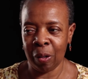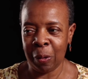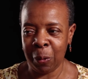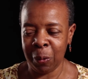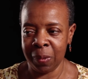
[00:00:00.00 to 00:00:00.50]

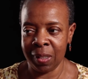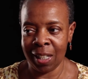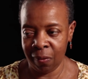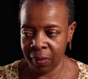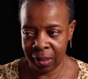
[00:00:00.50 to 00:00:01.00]
Oh yeah,
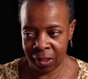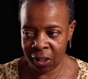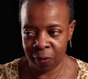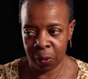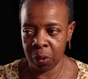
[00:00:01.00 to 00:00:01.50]
it really is
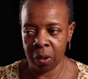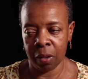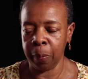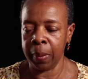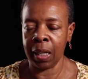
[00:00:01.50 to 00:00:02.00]
the phone
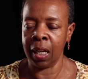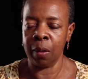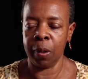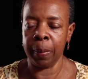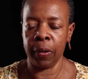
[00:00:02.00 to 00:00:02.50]
call. Oh my God,
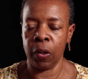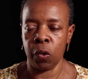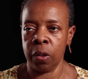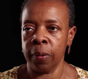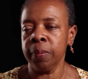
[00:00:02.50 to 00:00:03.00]
what am I going to
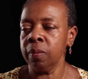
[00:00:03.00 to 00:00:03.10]
do?